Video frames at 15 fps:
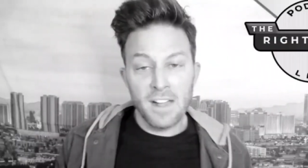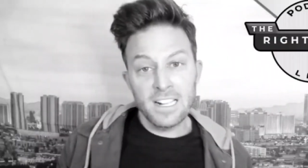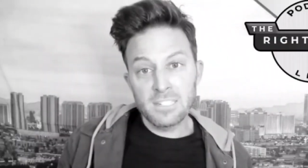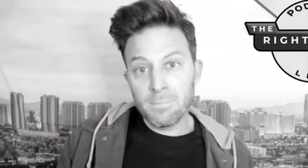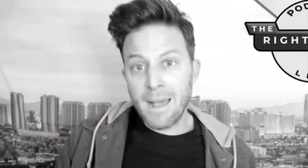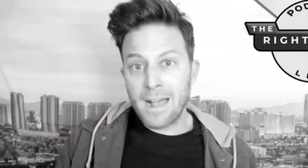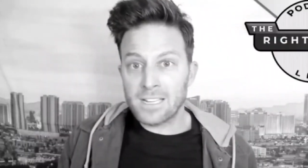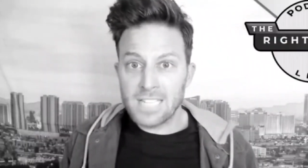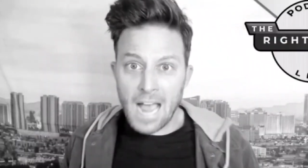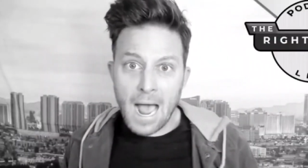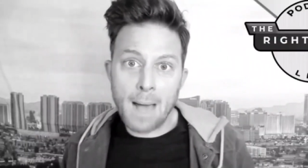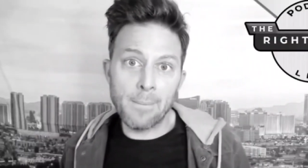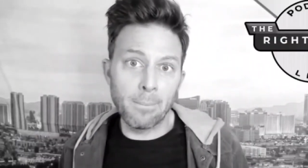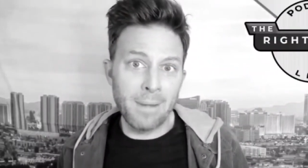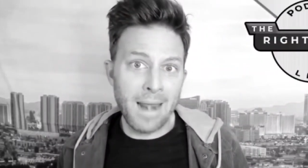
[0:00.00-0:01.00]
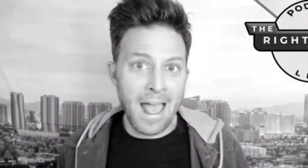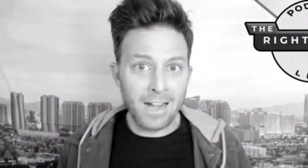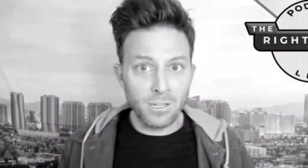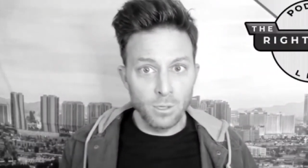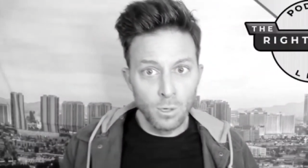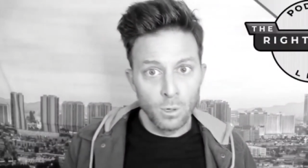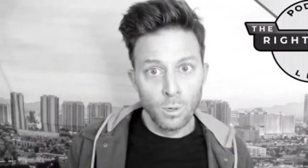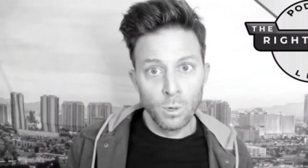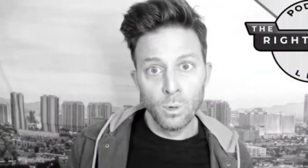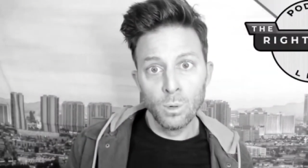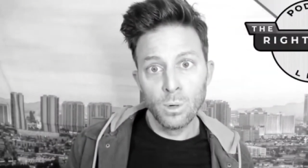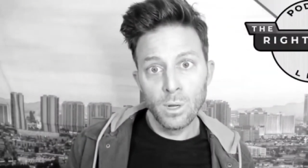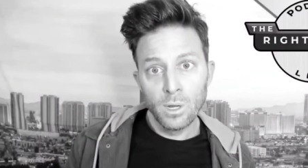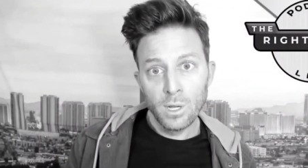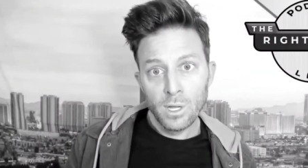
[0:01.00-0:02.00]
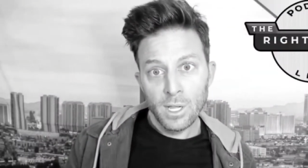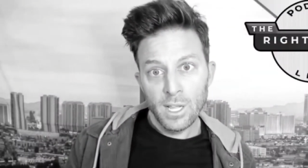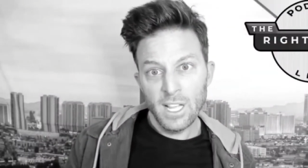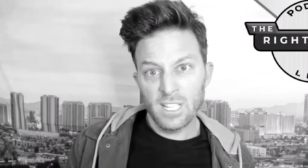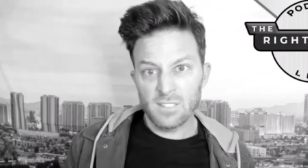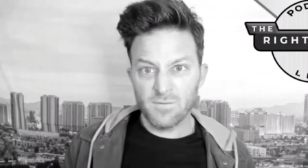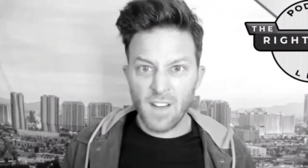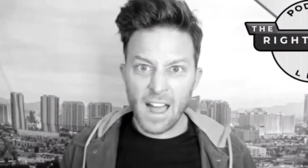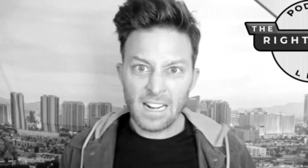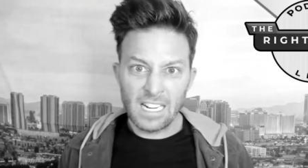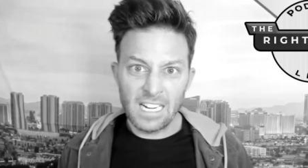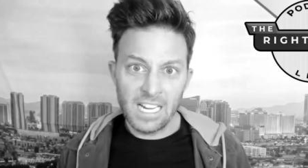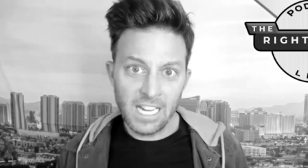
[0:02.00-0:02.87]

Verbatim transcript: it's about time a black dude is finally